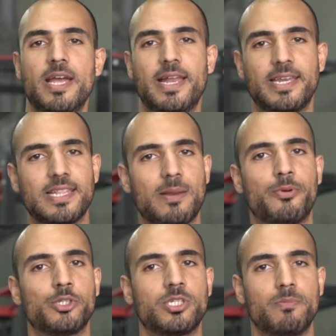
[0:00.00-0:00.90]
and get that
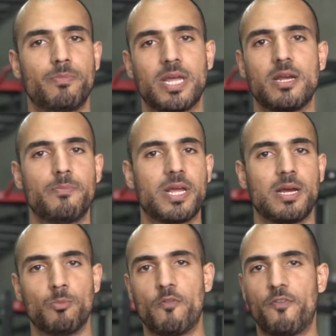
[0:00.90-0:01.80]
person better and better
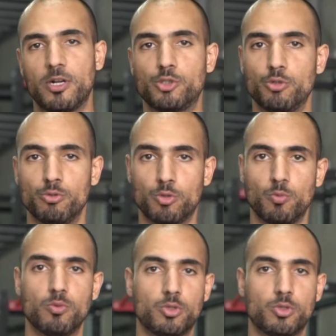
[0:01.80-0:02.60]
and more fine-tuned to